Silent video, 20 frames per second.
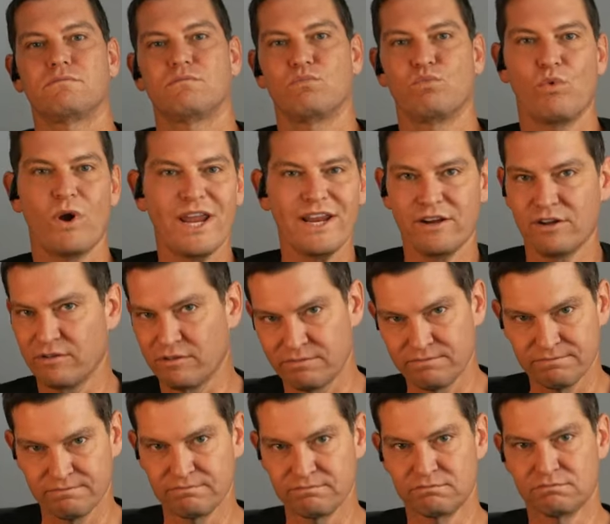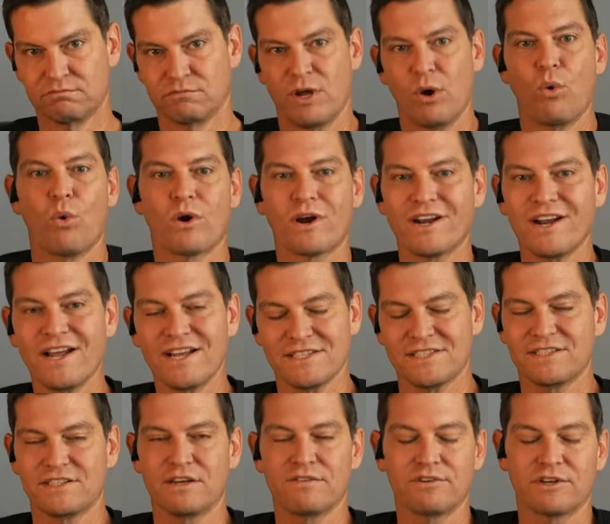way to organize
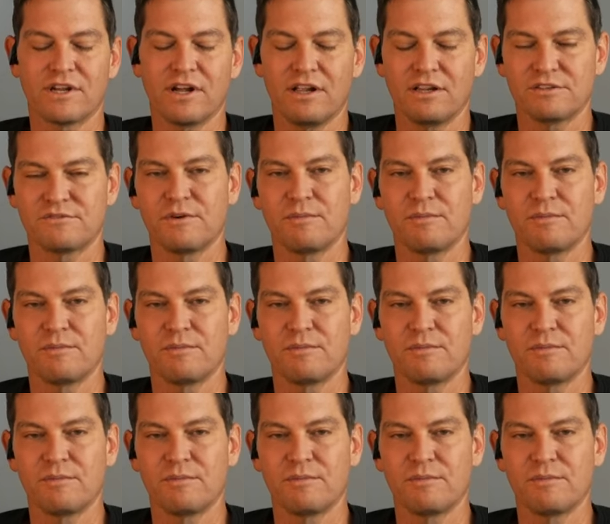and govern college